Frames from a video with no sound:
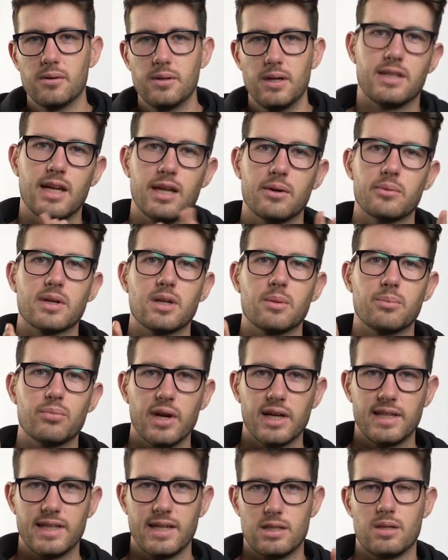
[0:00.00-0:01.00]
Today we're gonna
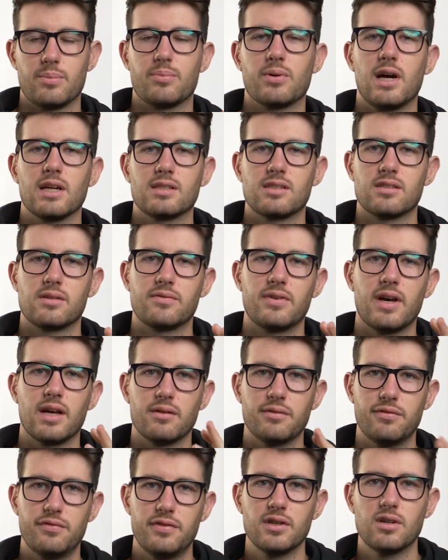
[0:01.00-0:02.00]
break down the process of how
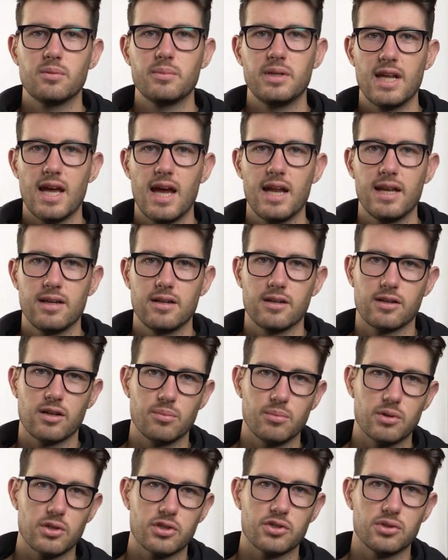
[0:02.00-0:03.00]
to film and edit a
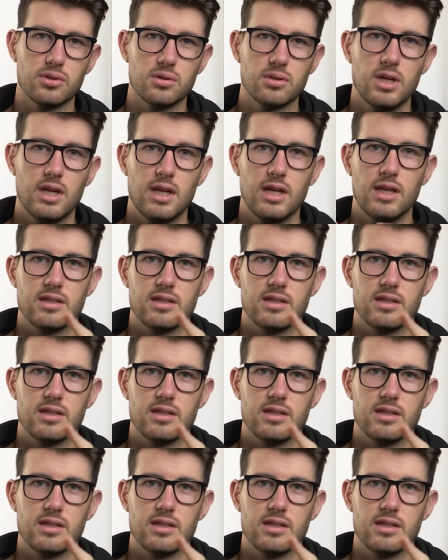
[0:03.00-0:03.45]
commercial